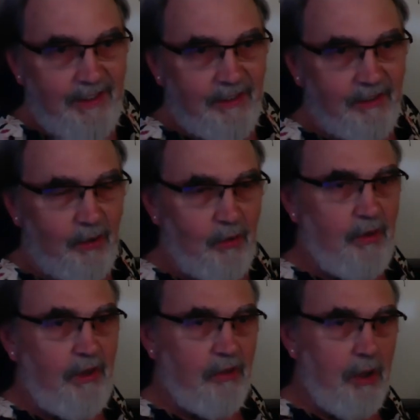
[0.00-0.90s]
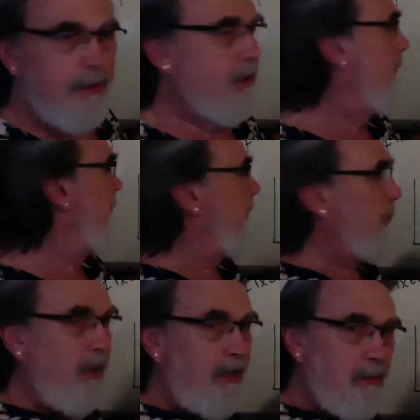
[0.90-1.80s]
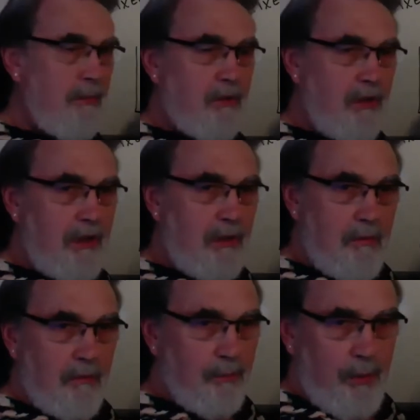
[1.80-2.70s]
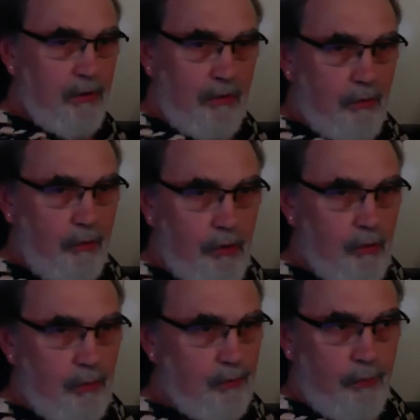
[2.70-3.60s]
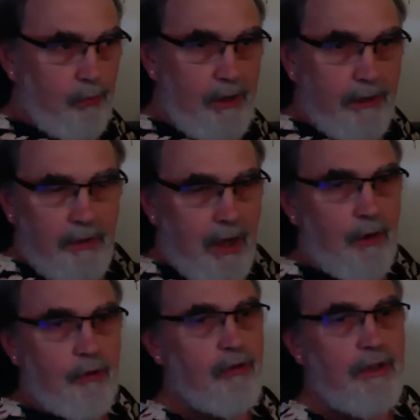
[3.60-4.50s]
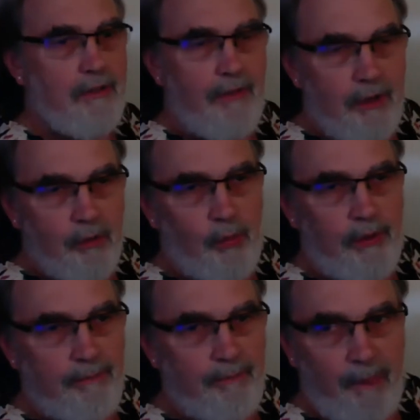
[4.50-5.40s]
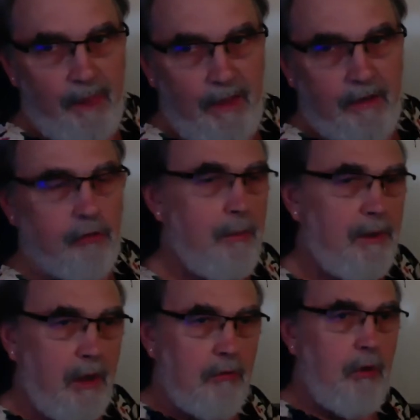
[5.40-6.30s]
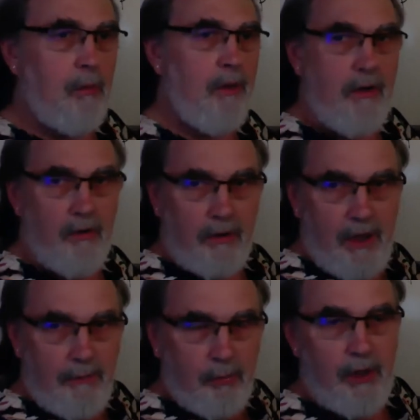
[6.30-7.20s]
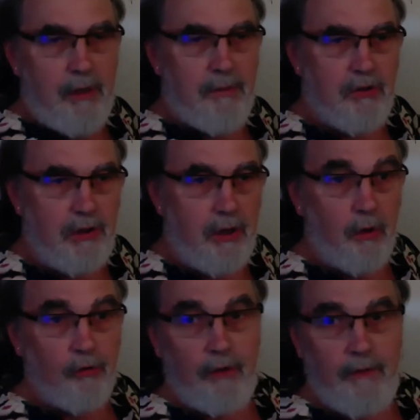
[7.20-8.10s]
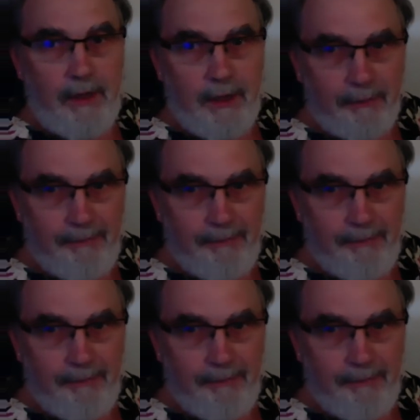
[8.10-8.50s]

So someone comes in and plays the machine, puts it to $300 in it, they don't win. Someone comes along later and keeps playing the machine, and all of a sudden they hit it.